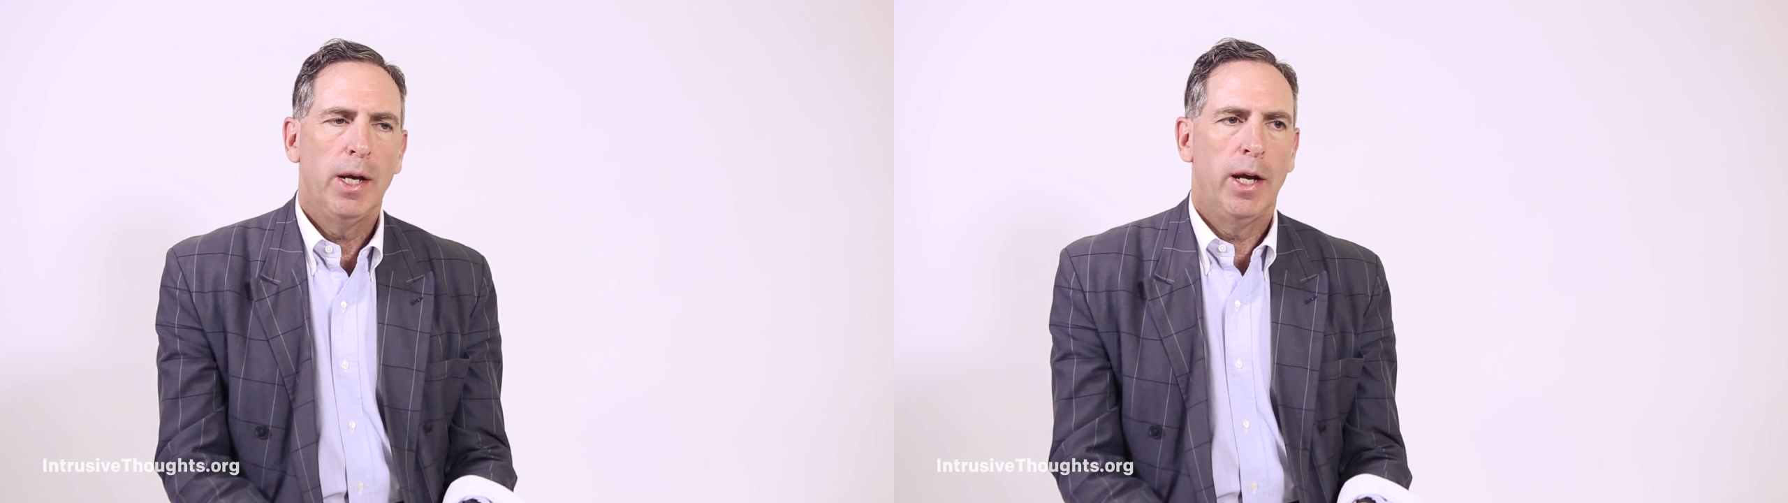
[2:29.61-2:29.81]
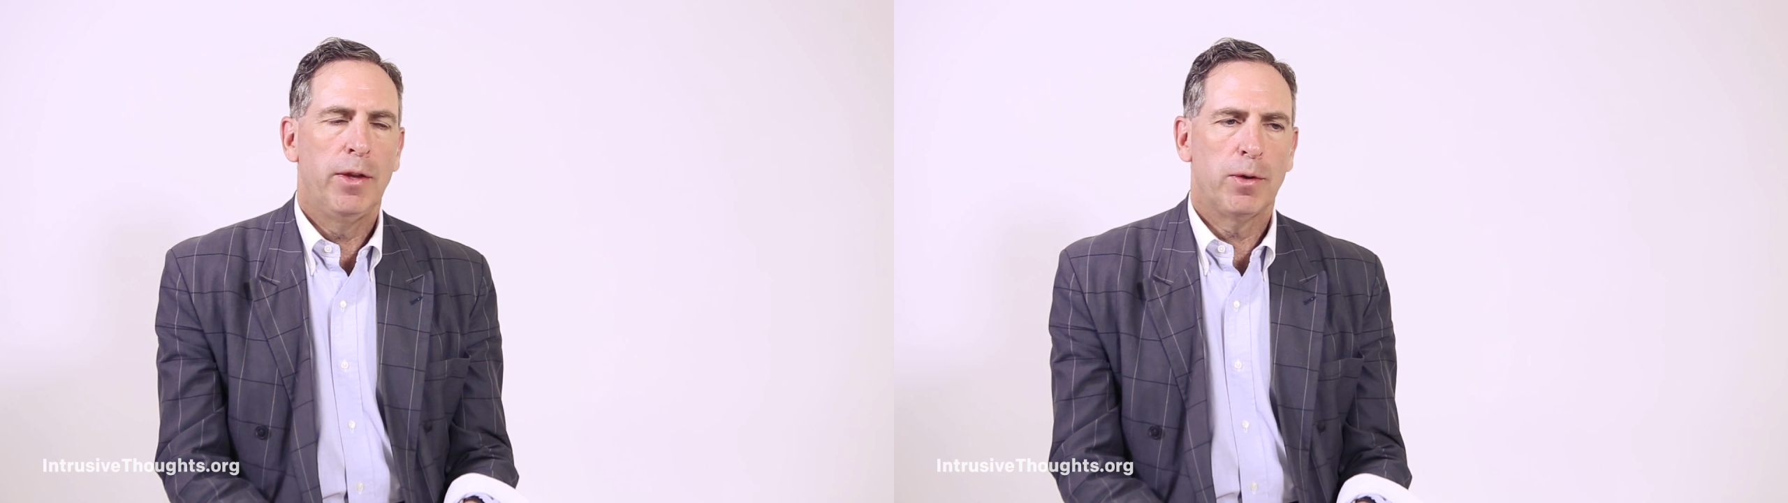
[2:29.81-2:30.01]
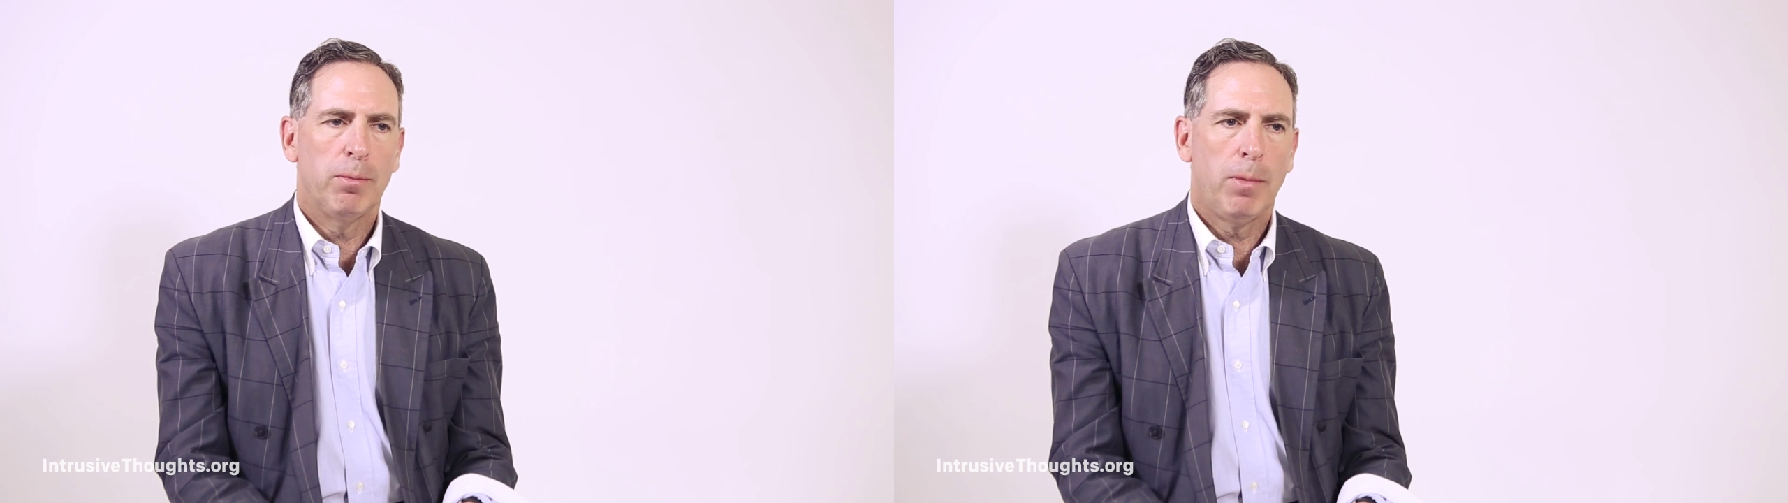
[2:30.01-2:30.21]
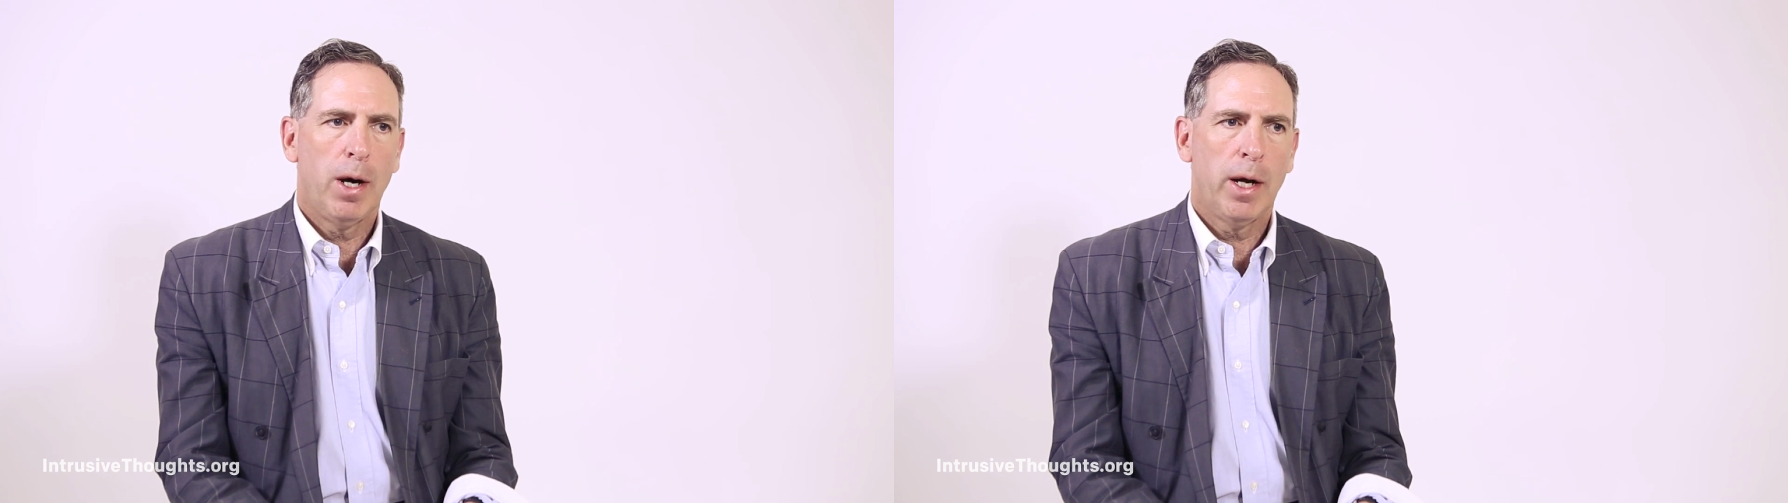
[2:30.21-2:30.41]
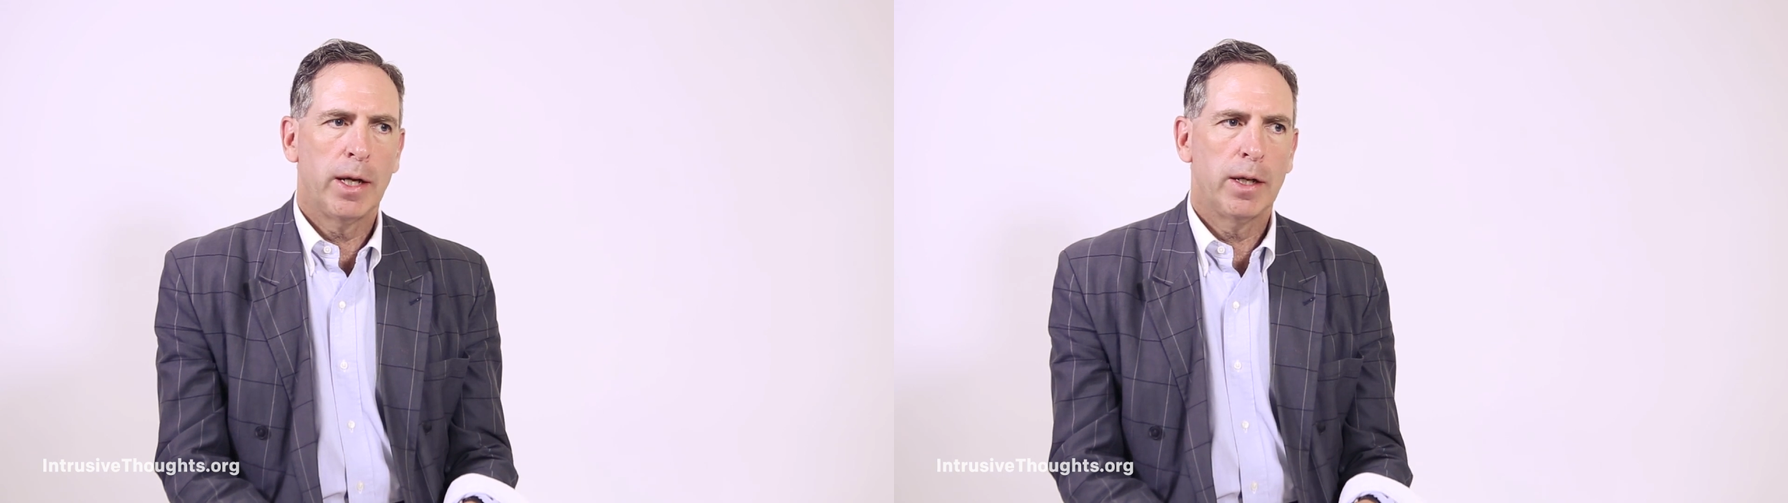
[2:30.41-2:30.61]
in their
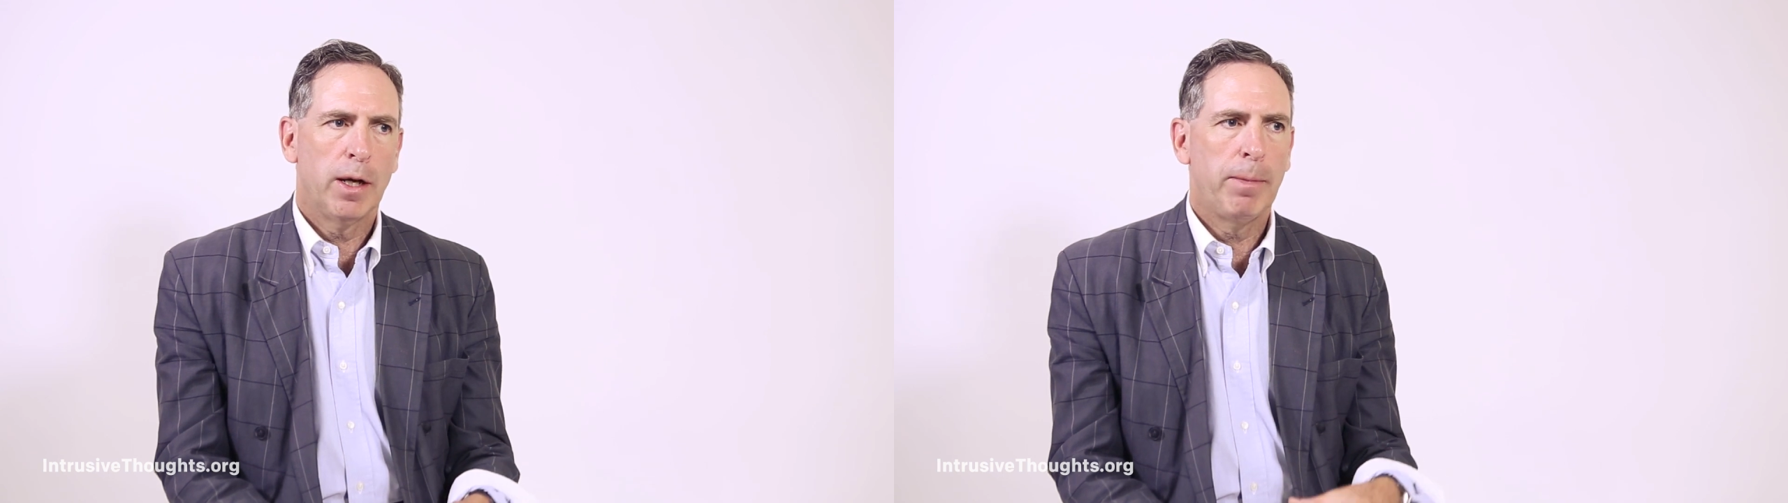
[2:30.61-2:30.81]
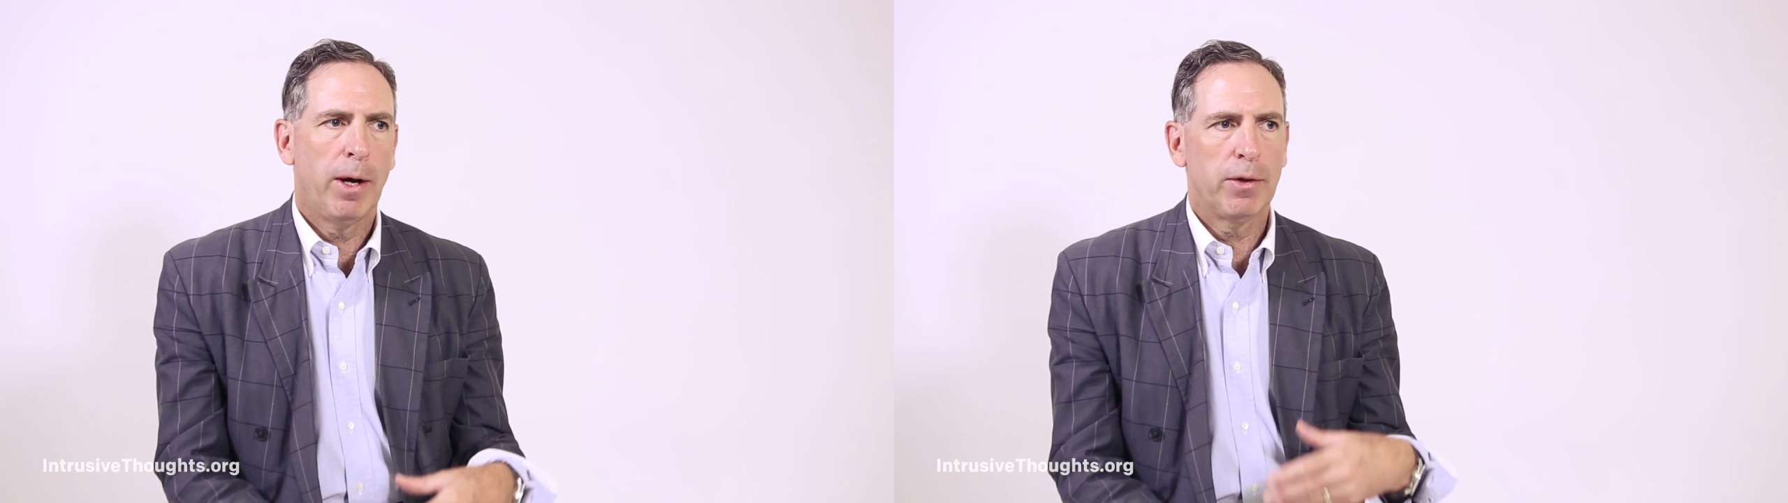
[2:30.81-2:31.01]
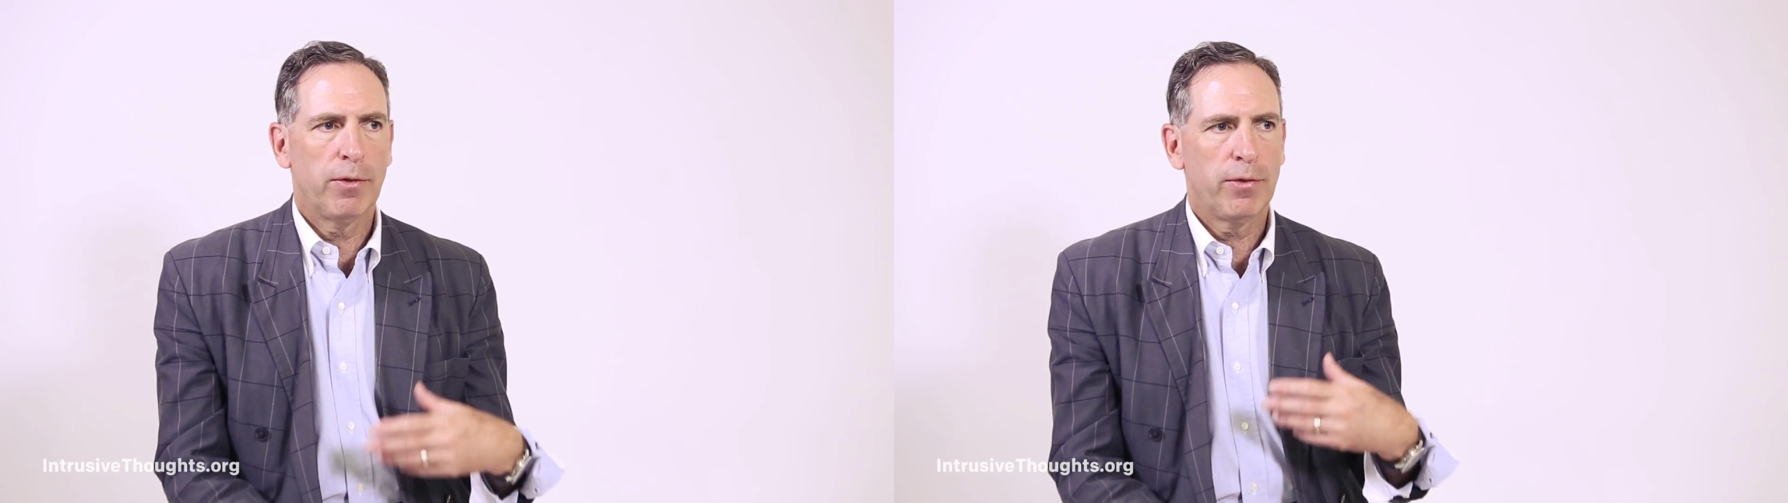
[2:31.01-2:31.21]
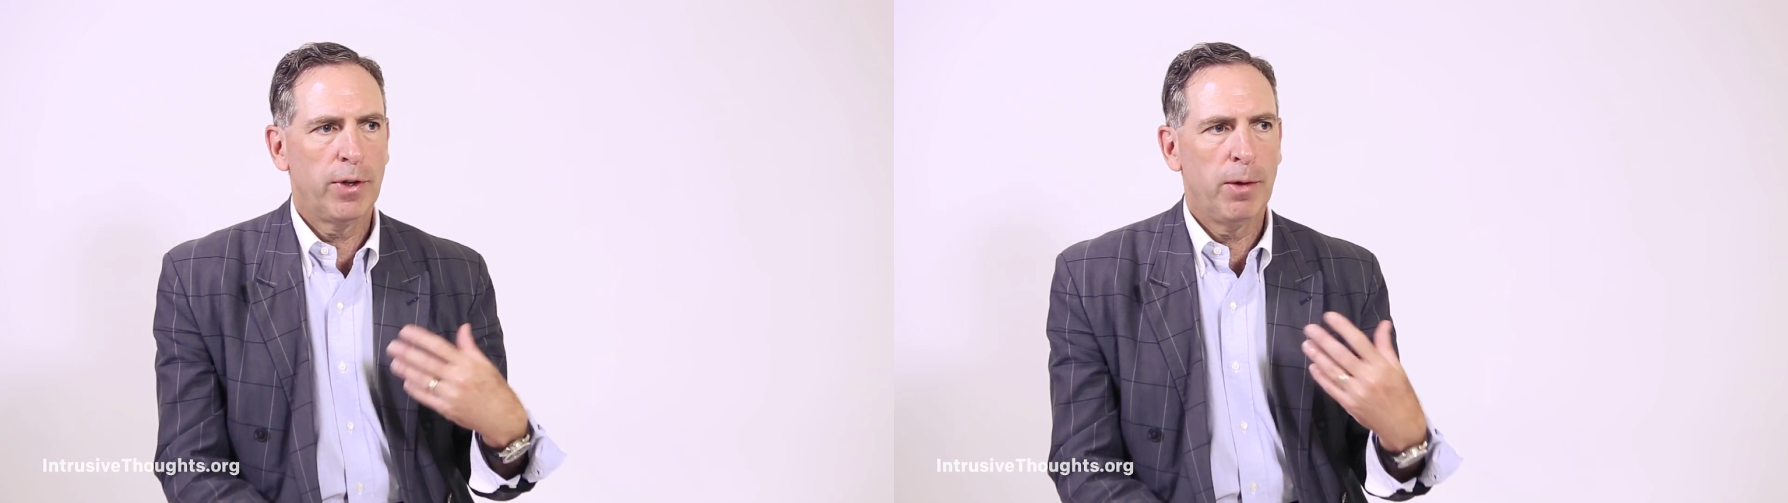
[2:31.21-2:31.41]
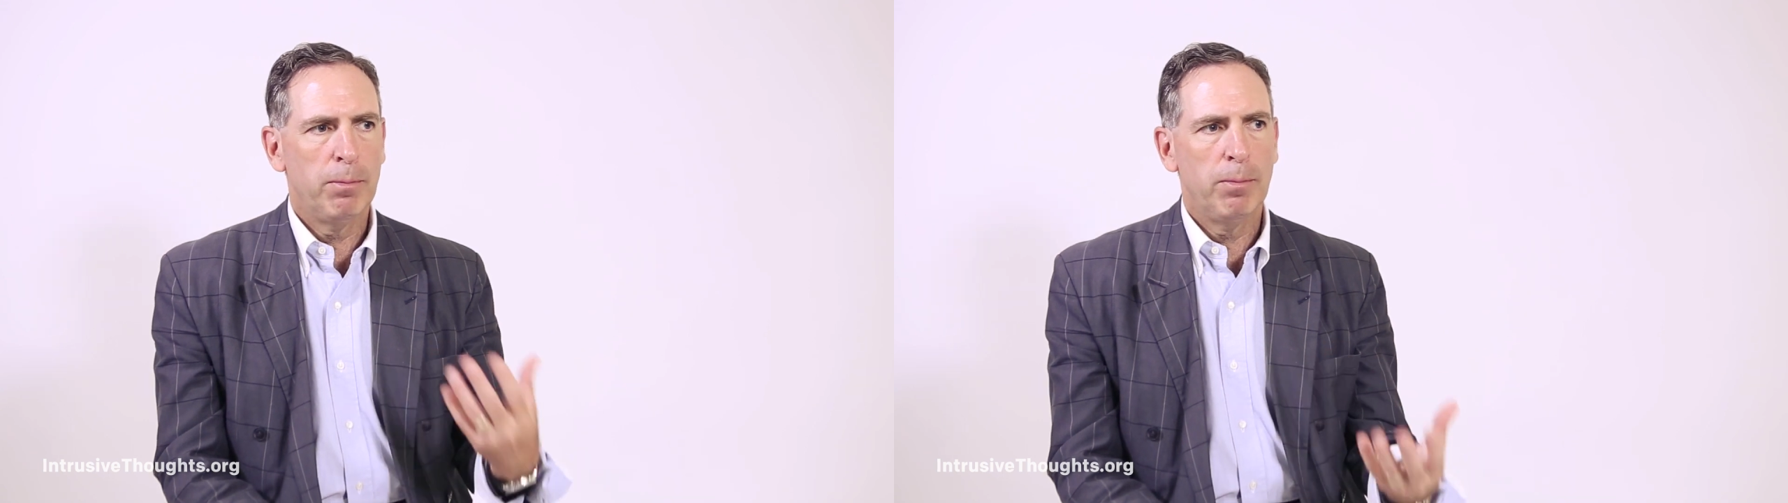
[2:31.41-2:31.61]
mind about
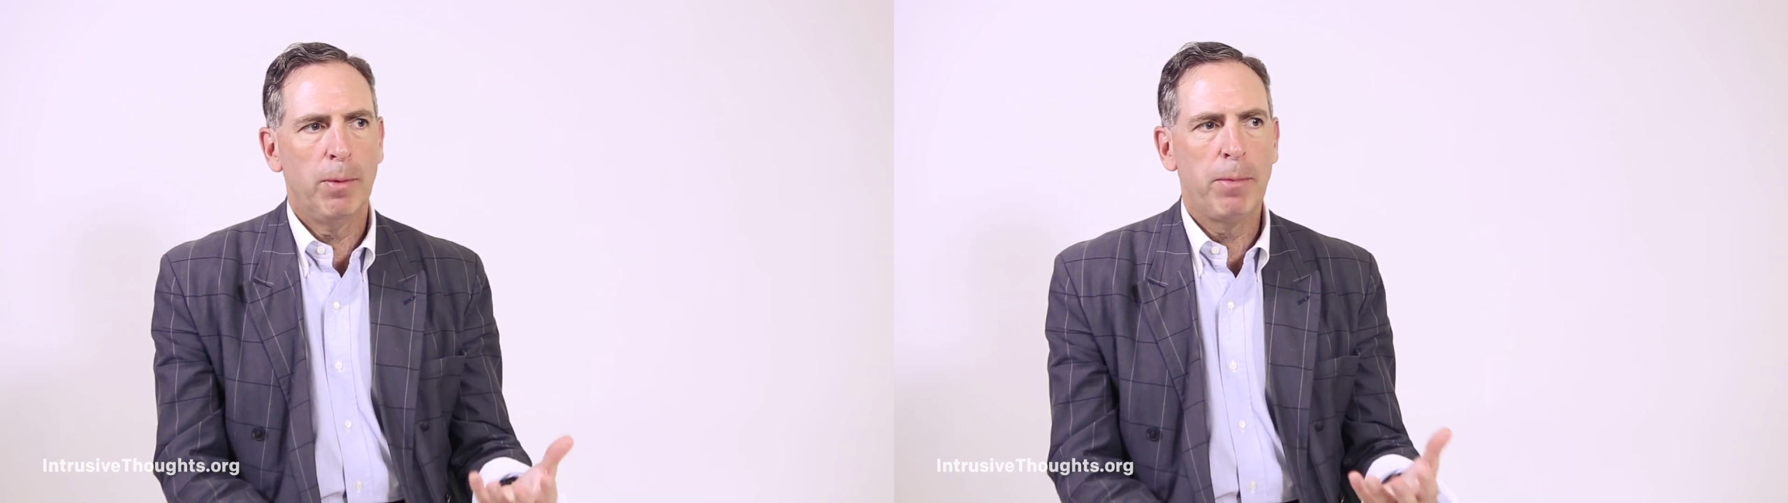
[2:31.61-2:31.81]
some